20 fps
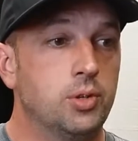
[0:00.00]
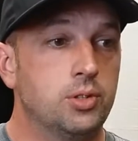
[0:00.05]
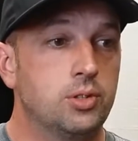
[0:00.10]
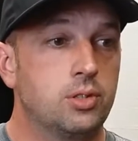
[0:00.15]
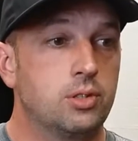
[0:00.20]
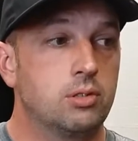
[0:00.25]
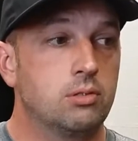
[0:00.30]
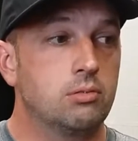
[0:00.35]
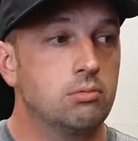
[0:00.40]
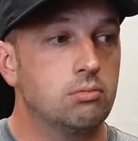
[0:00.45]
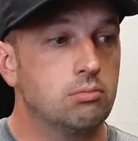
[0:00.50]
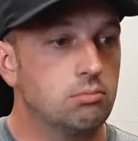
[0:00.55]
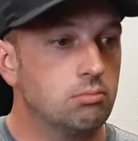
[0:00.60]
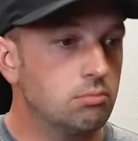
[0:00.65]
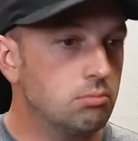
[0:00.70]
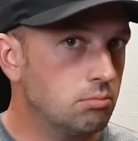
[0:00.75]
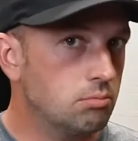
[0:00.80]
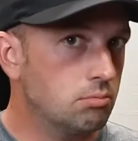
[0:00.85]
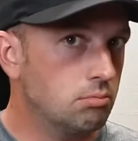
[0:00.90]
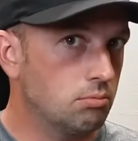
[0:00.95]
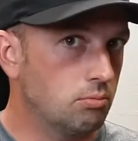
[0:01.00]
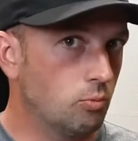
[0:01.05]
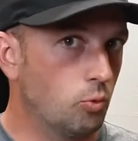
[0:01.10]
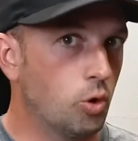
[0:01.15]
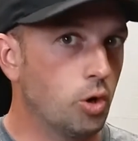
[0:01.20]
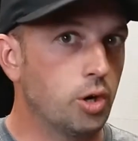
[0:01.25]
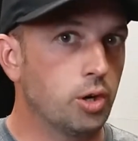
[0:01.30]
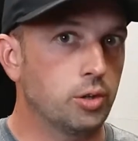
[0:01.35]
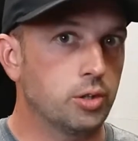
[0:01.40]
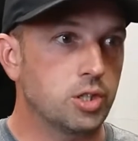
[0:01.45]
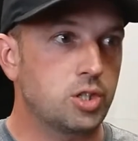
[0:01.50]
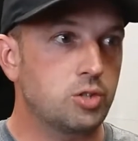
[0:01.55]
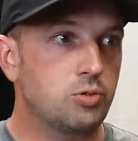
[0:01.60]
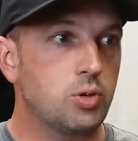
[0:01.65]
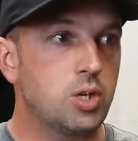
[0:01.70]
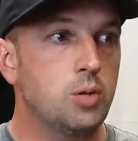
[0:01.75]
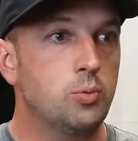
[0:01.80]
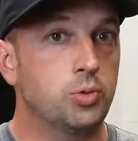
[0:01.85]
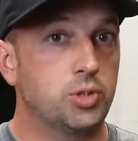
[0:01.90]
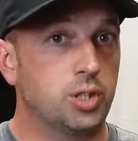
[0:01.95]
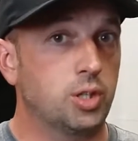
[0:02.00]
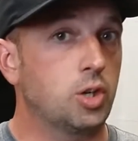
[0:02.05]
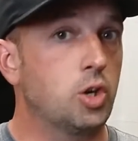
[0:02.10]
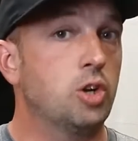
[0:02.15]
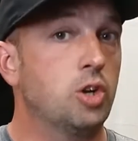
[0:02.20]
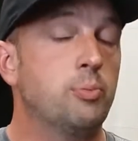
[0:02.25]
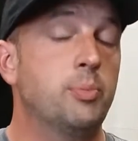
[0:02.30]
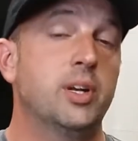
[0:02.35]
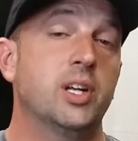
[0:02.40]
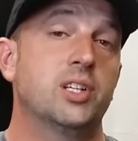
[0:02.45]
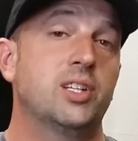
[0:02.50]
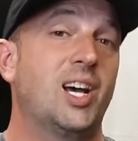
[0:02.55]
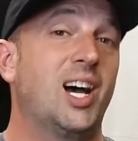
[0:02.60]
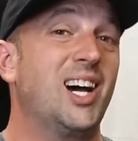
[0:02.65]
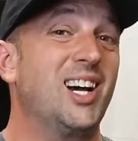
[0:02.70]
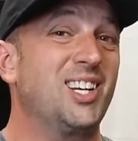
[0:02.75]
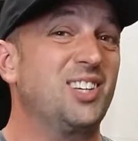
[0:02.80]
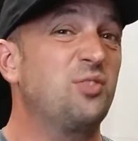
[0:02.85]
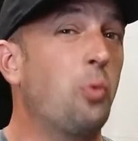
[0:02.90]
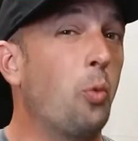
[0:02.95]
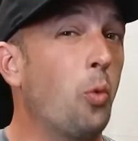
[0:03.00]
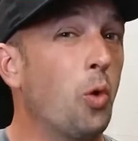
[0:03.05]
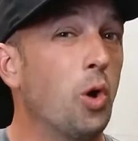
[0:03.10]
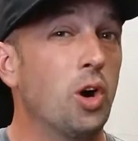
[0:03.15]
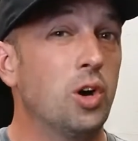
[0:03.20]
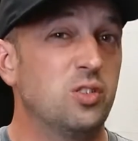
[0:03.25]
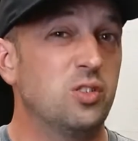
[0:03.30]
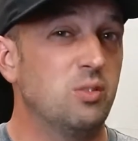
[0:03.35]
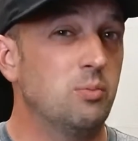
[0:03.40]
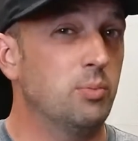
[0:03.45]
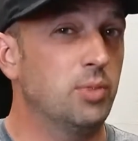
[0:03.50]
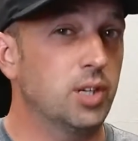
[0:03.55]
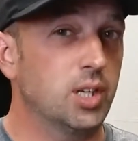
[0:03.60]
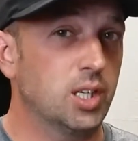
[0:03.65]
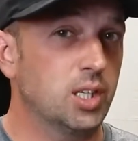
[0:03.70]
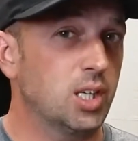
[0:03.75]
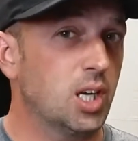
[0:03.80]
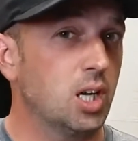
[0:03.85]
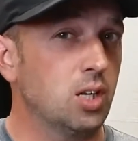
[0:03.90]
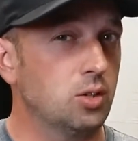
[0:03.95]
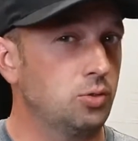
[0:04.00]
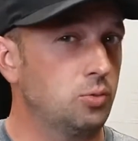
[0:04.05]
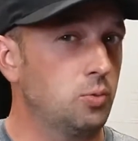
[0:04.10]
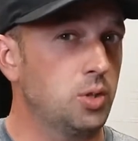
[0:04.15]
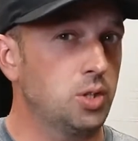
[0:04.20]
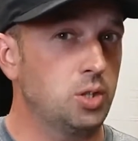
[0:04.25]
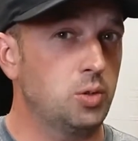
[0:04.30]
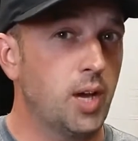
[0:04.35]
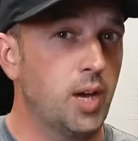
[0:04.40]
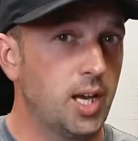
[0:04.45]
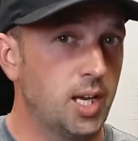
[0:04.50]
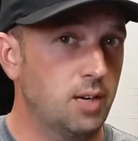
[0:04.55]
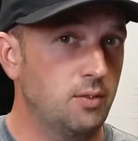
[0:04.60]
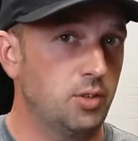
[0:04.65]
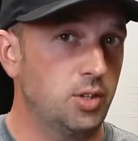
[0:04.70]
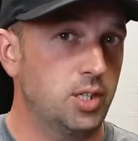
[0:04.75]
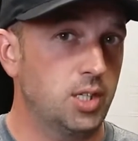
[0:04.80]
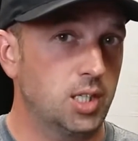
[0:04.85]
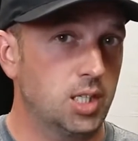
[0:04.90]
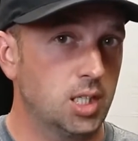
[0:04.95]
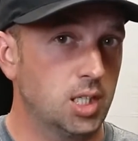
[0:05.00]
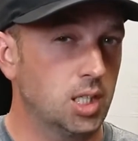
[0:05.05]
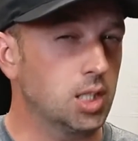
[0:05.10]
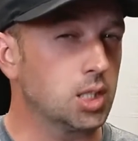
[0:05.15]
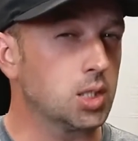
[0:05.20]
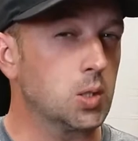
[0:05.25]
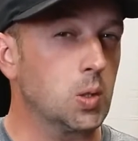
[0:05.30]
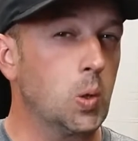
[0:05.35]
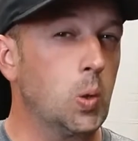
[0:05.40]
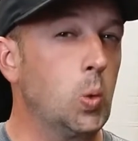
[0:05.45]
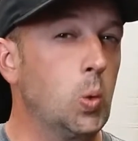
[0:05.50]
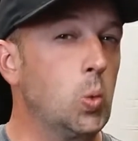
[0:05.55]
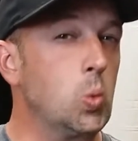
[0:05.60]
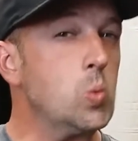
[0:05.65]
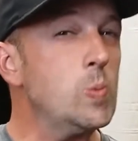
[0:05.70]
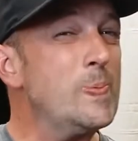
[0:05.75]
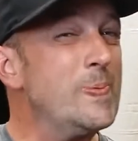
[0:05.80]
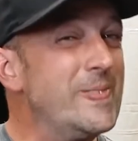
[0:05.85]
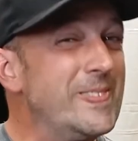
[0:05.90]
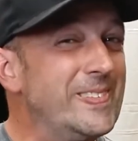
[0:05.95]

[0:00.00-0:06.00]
was, word on the street was it could have been as high as $400 million once you add everything in. So,